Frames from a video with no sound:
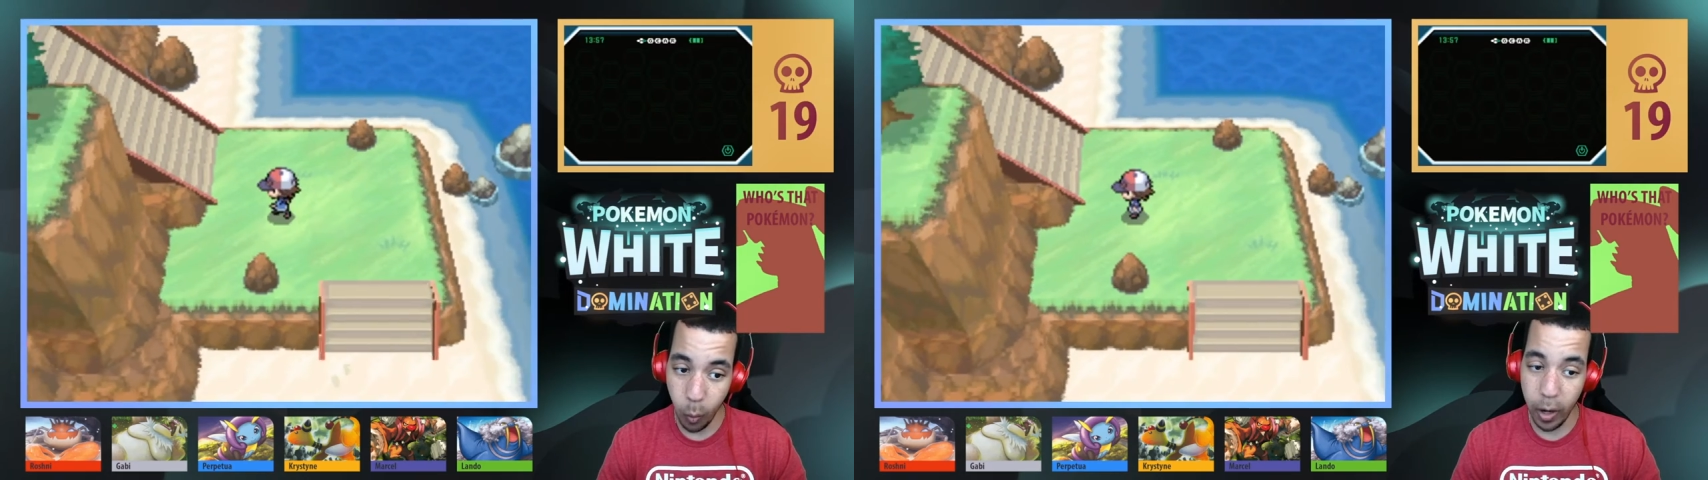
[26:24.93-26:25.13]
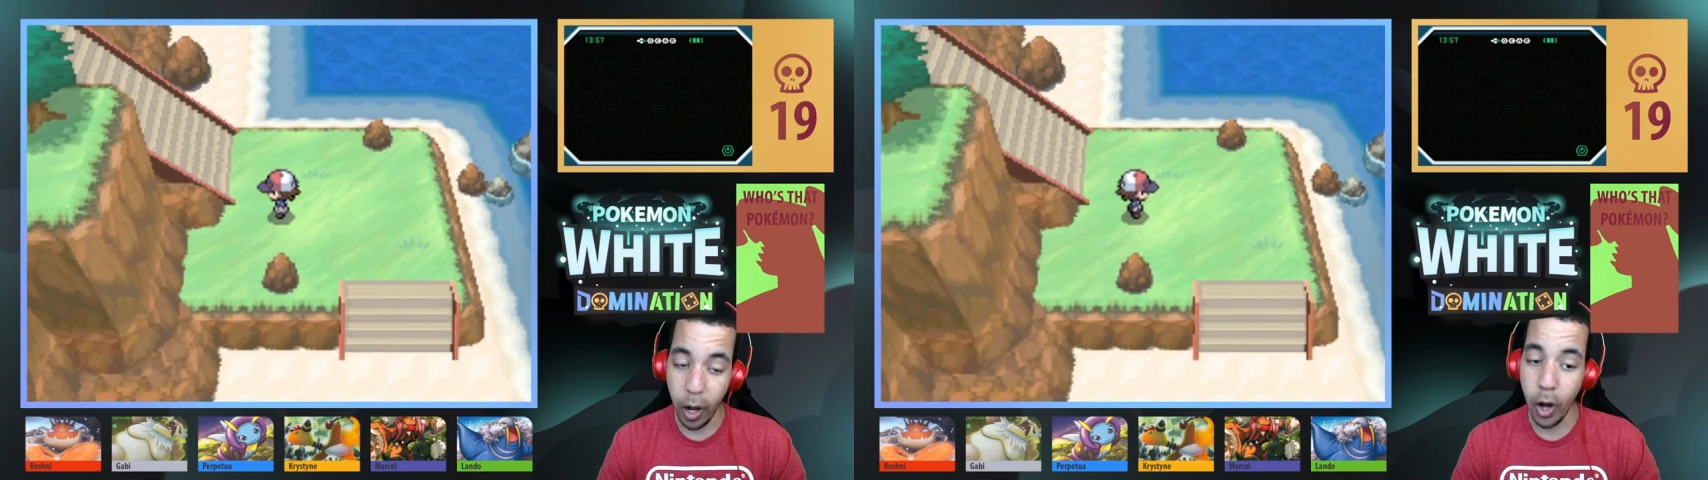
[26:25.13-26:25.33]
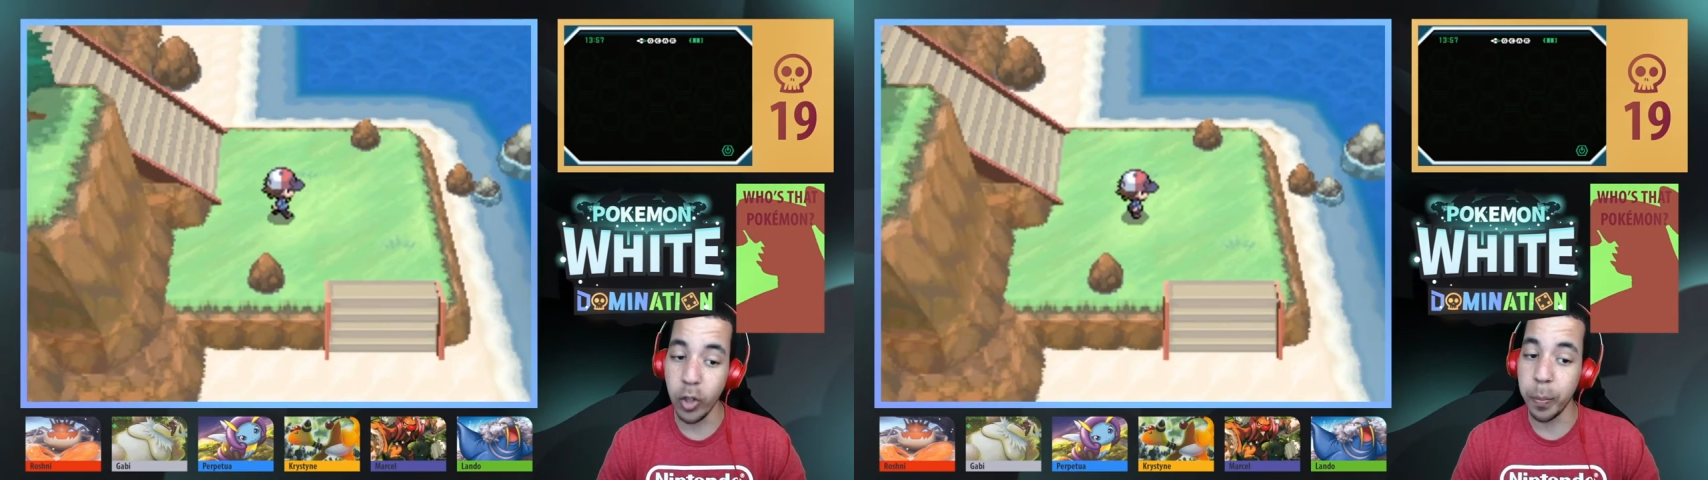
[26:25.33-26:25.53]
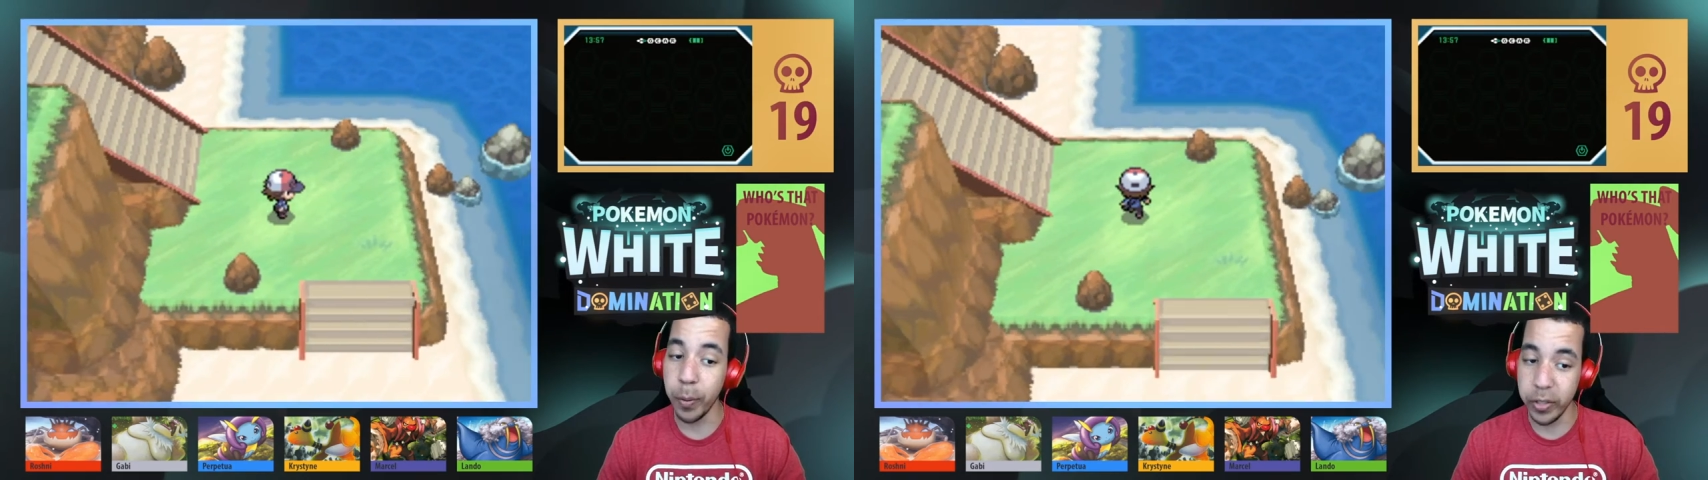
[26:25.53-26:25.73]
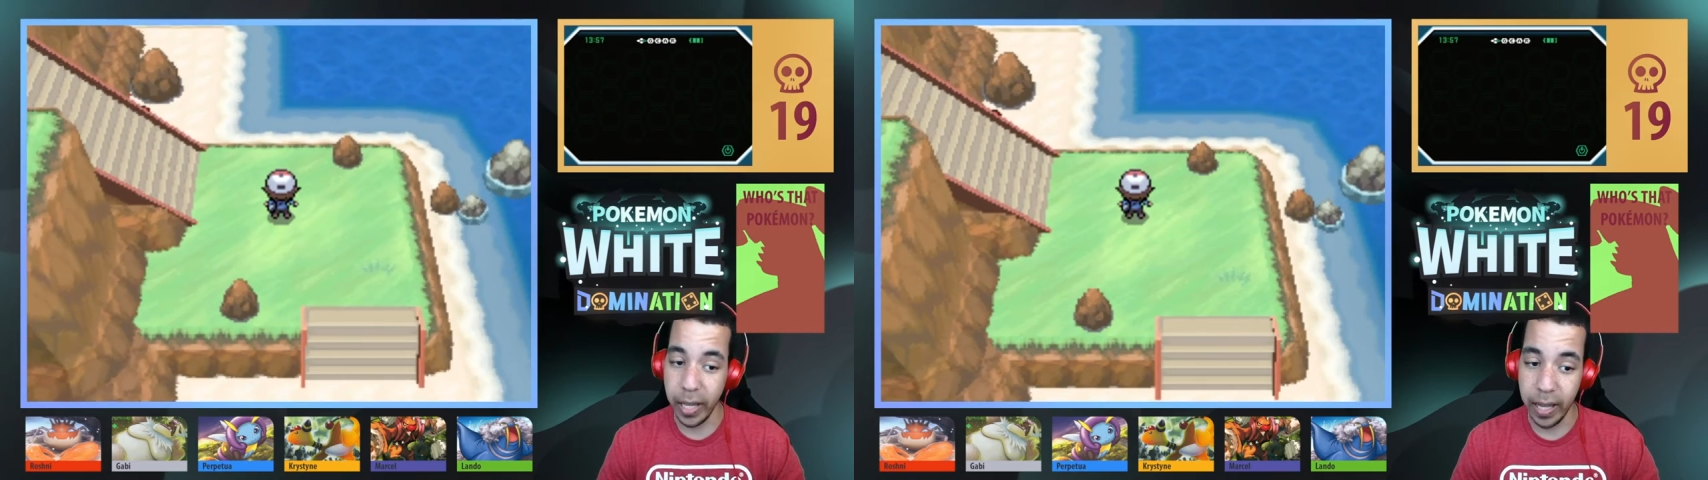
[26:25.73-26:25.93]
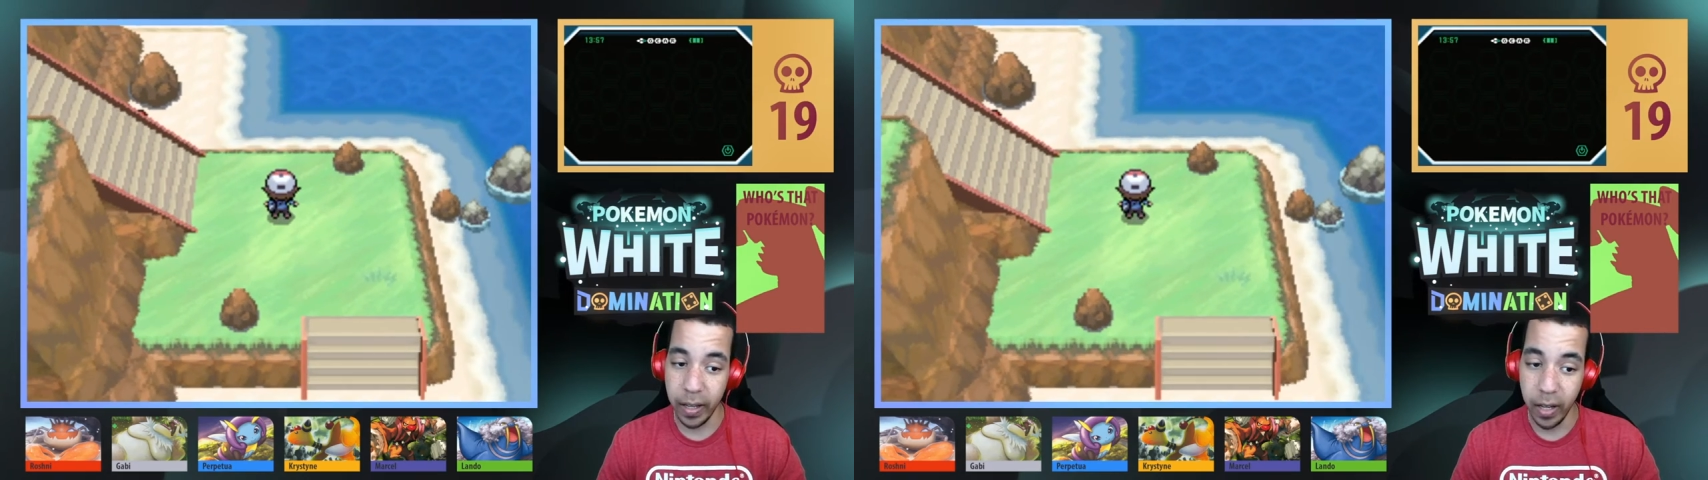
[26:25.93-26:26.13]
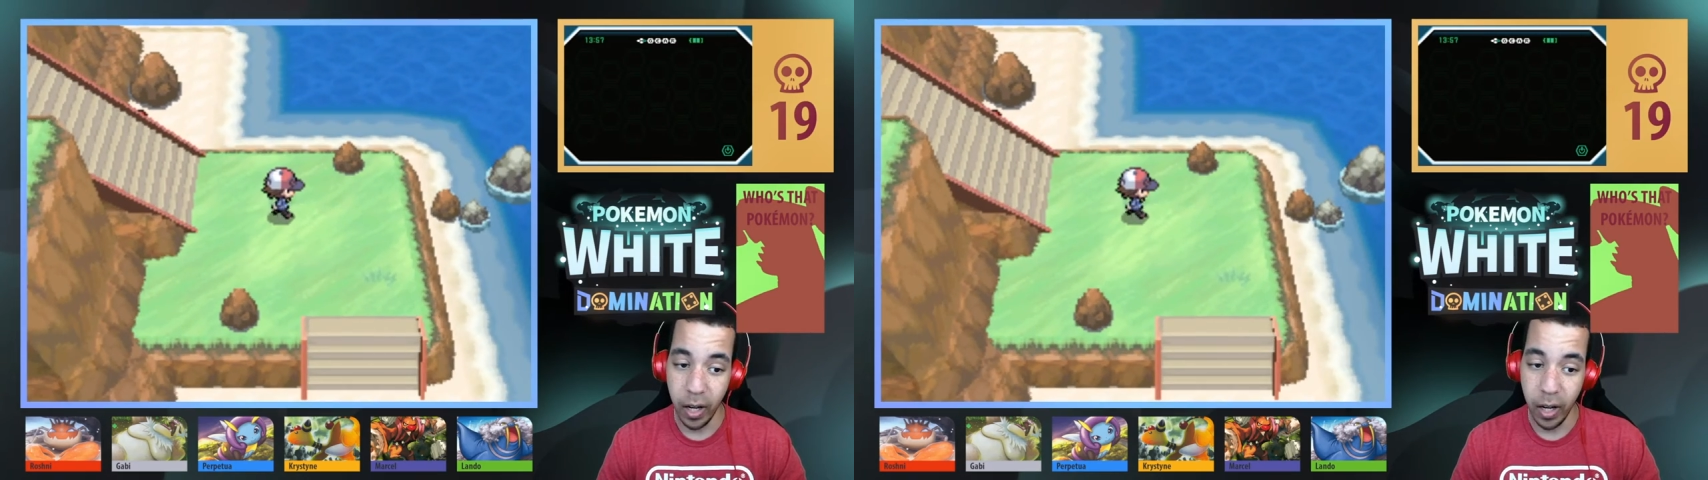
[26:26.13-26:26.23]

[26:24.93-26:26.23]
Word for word: 100%,